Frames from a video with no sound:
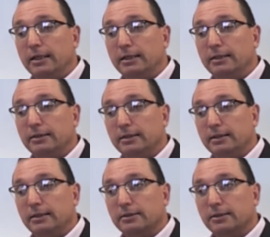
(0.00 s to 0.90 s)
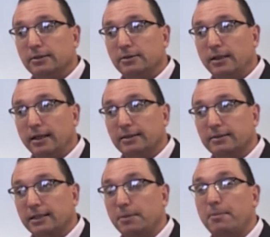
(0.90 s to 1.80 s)
And so I
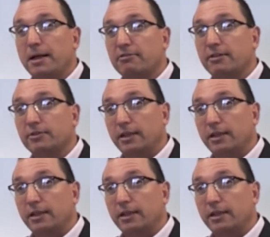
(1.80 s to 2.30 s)
guess that's my background.